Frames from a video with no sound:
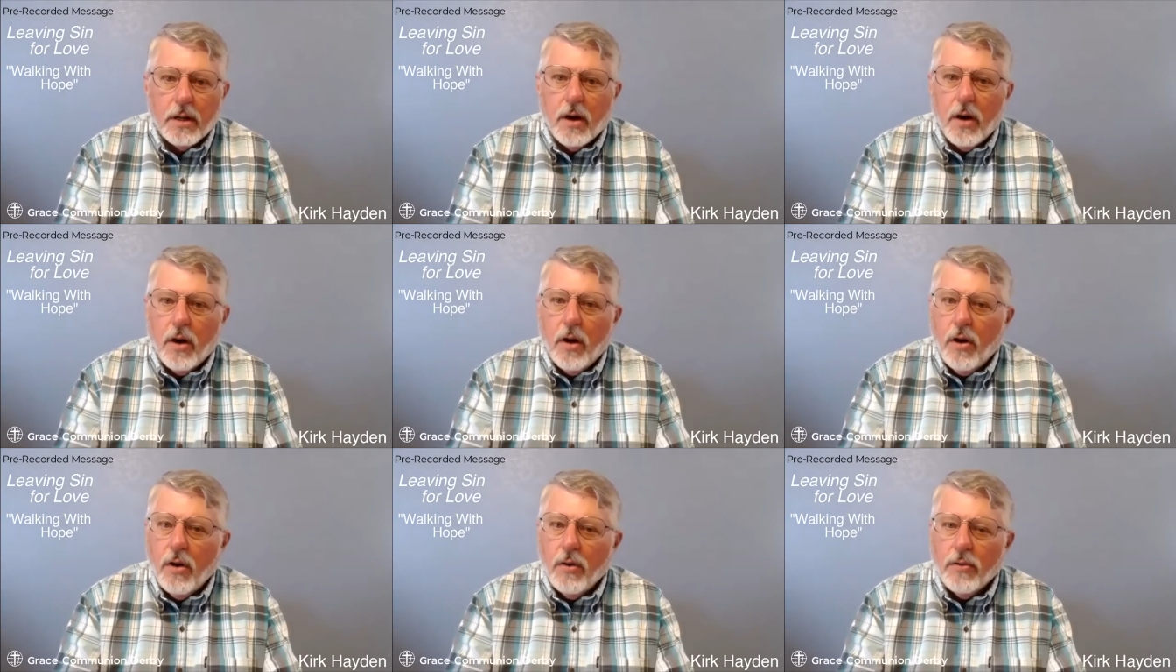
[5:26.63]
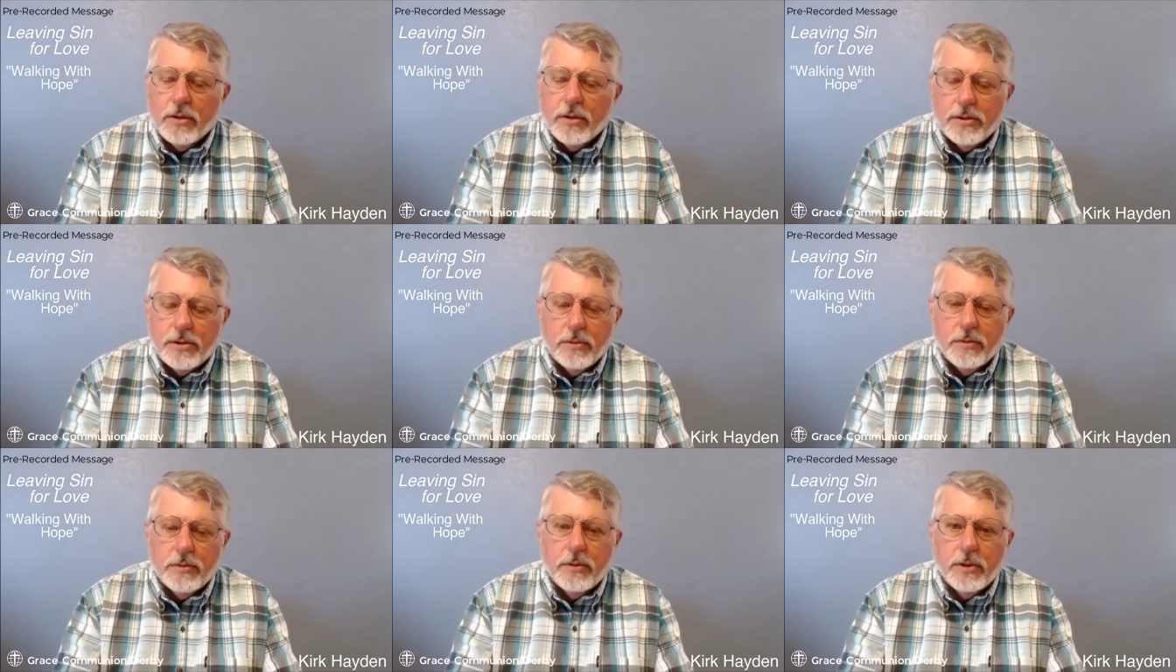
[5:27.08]
all that
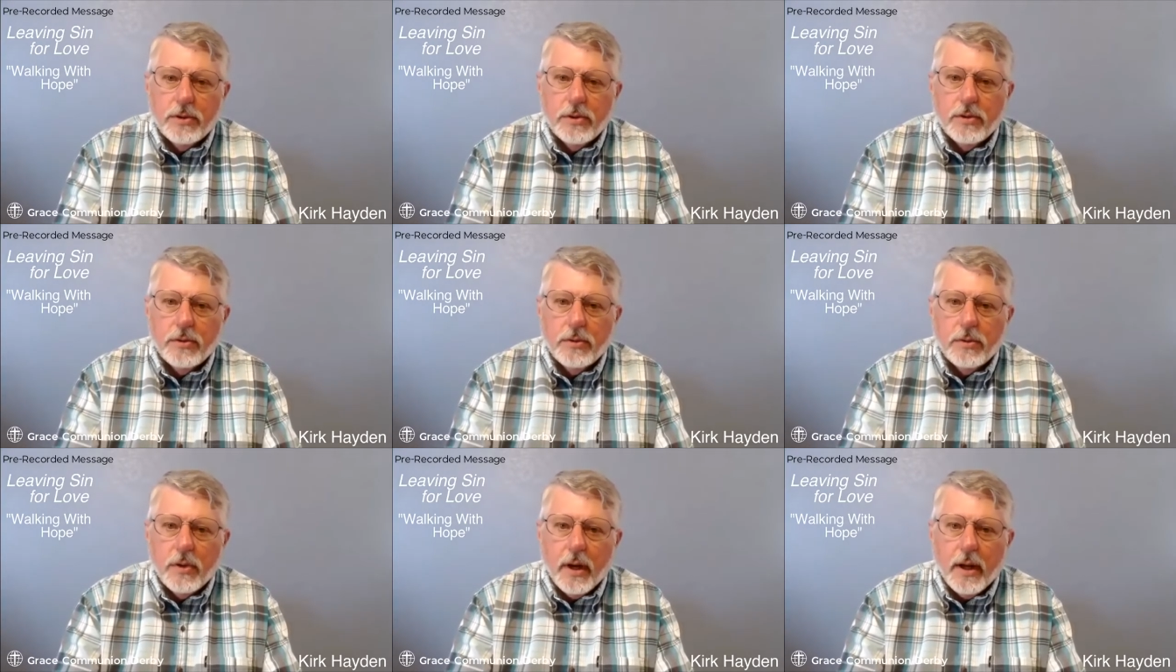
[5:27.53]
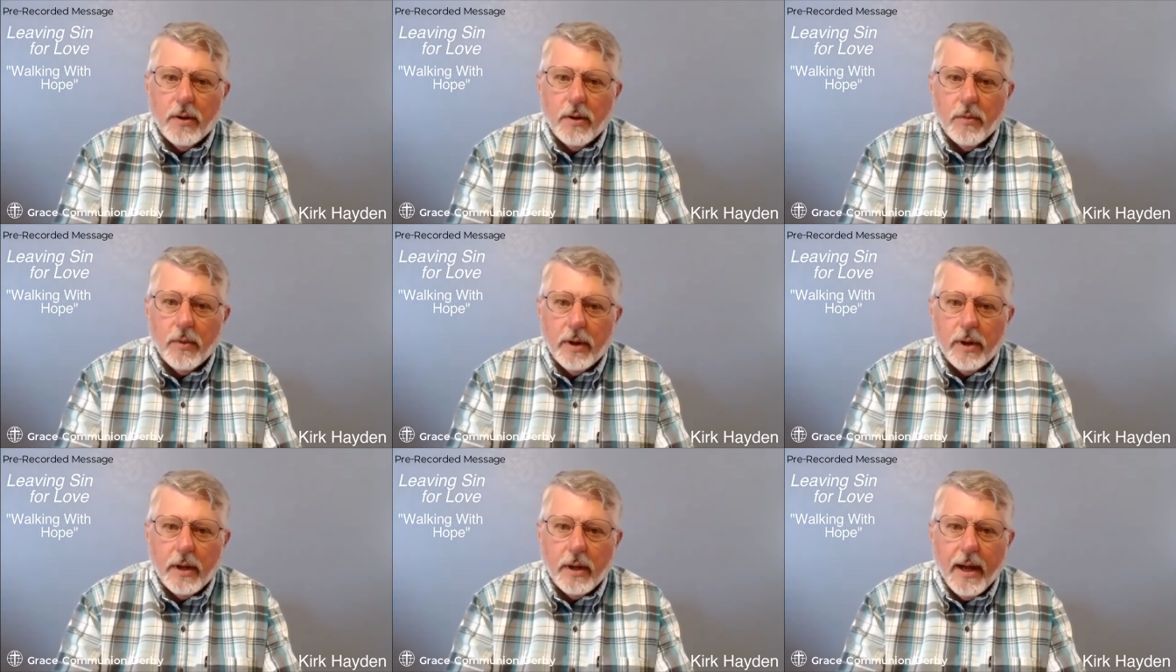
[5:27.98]
you do, and
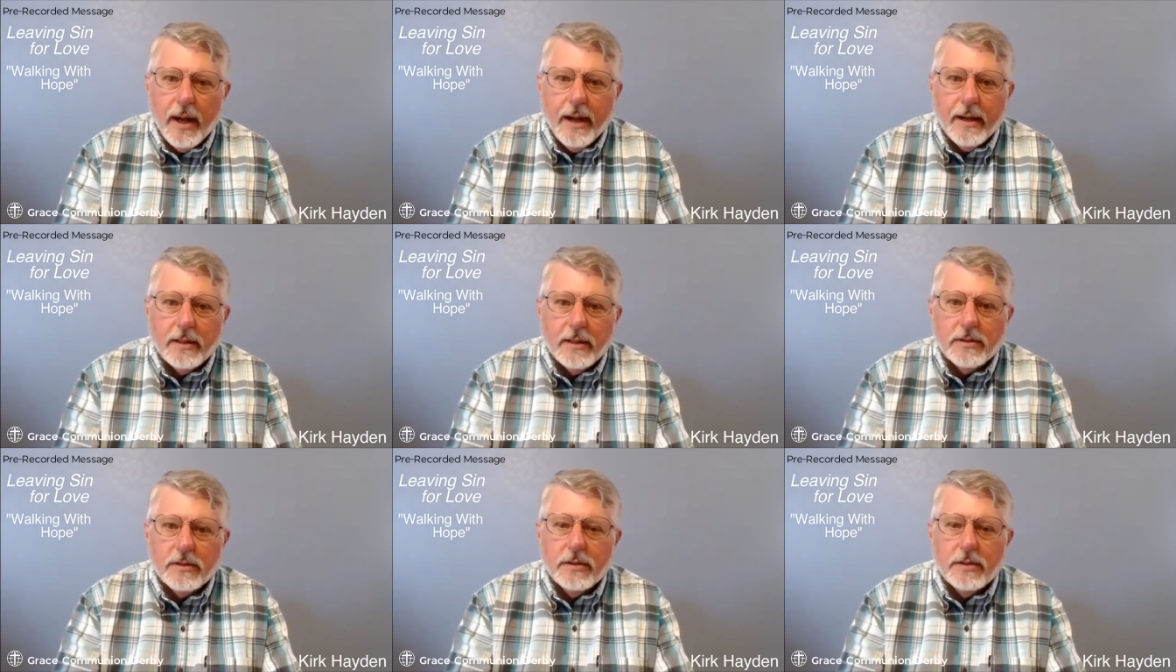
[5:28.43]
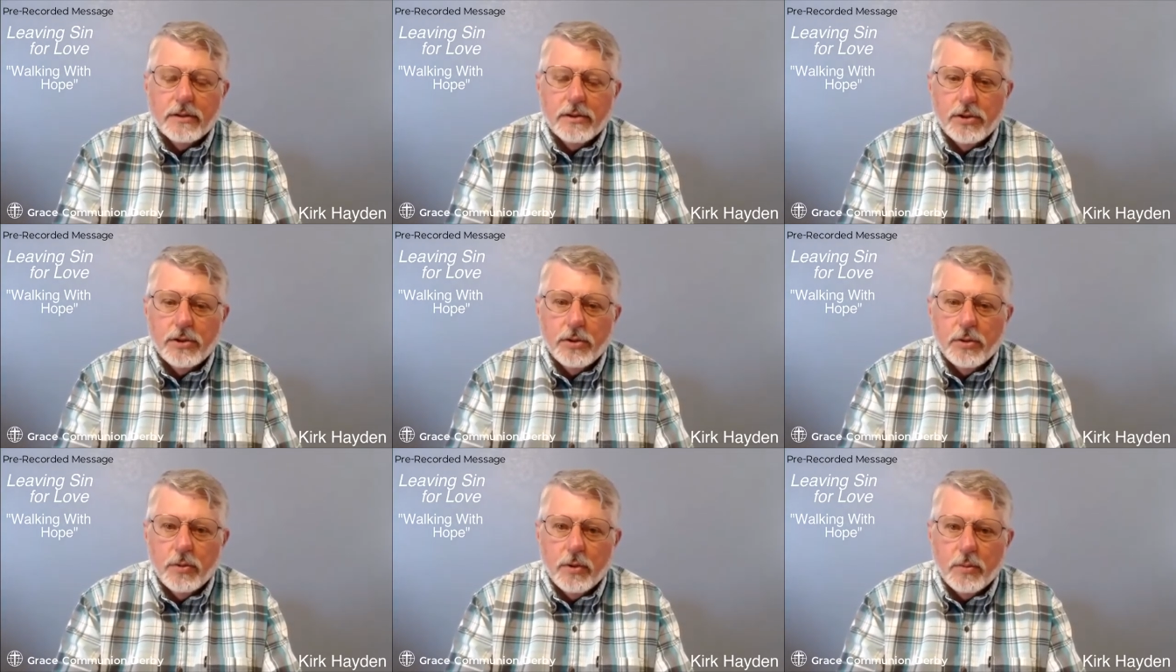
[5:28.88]
we ask that
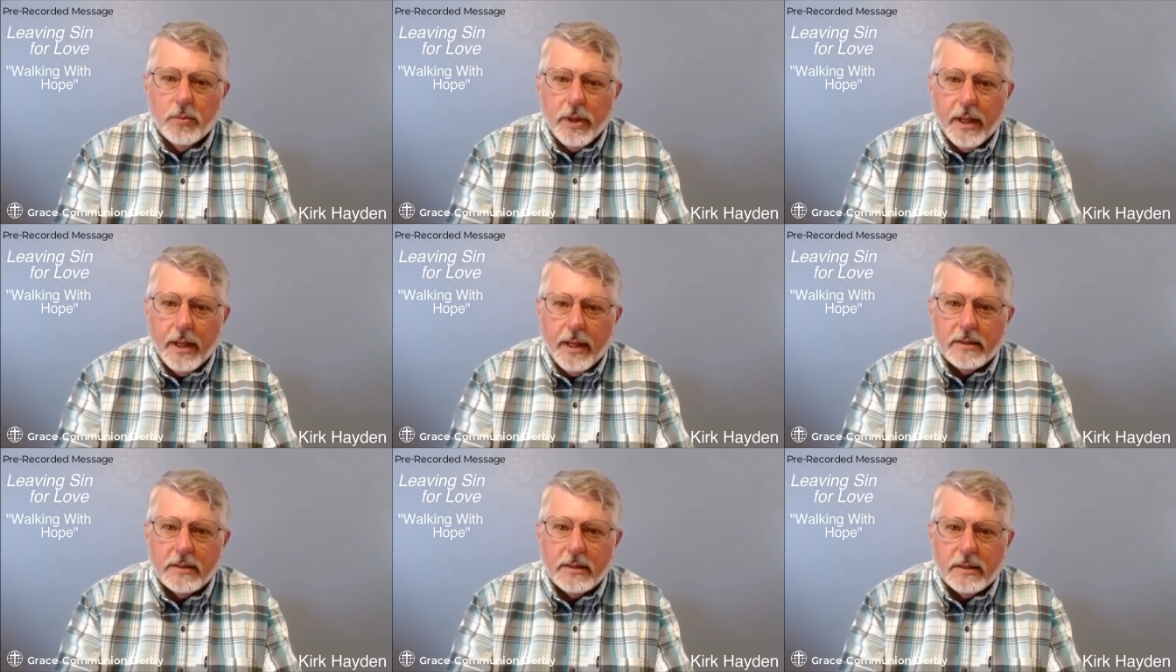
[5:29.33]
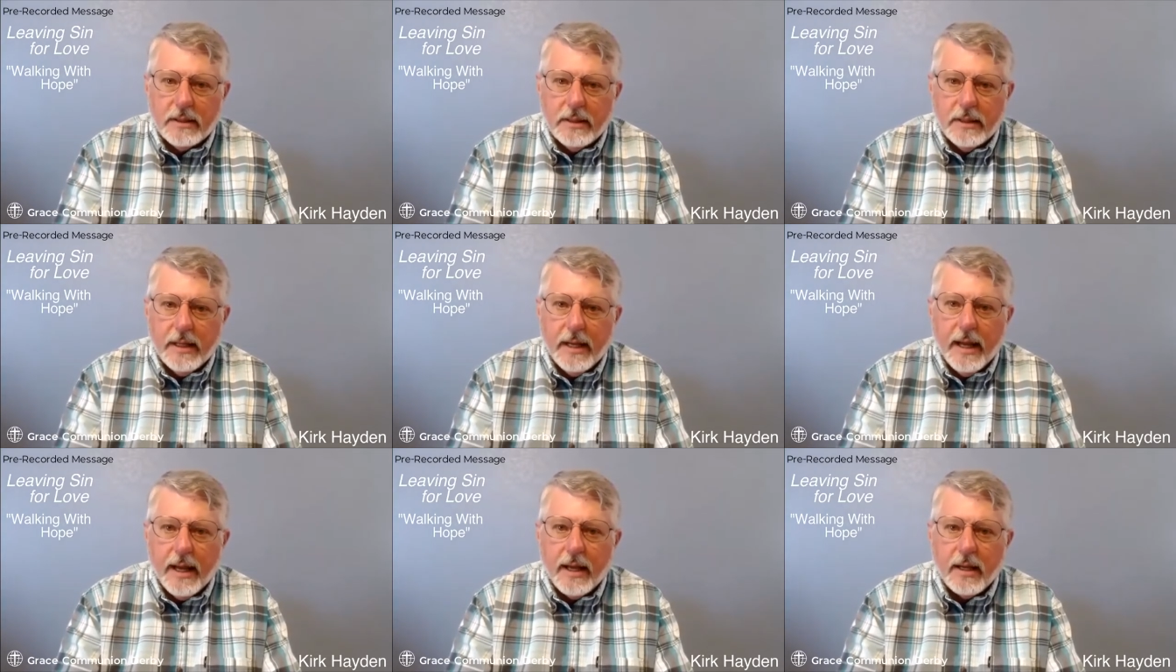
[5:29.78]
you would bless
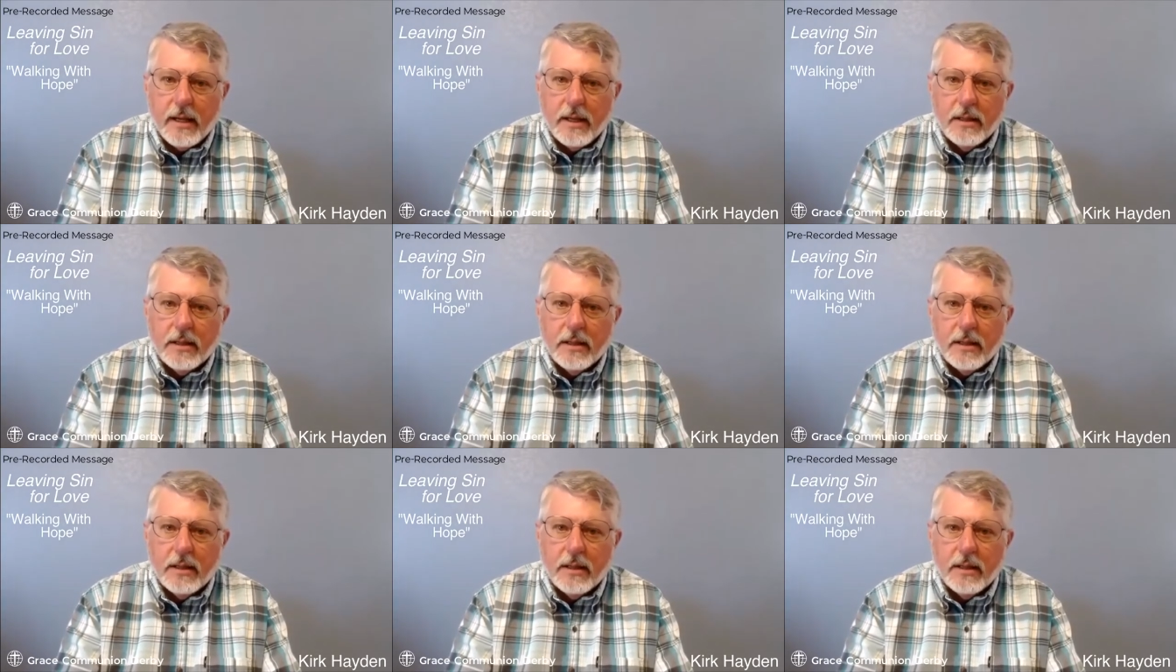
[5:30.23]
today.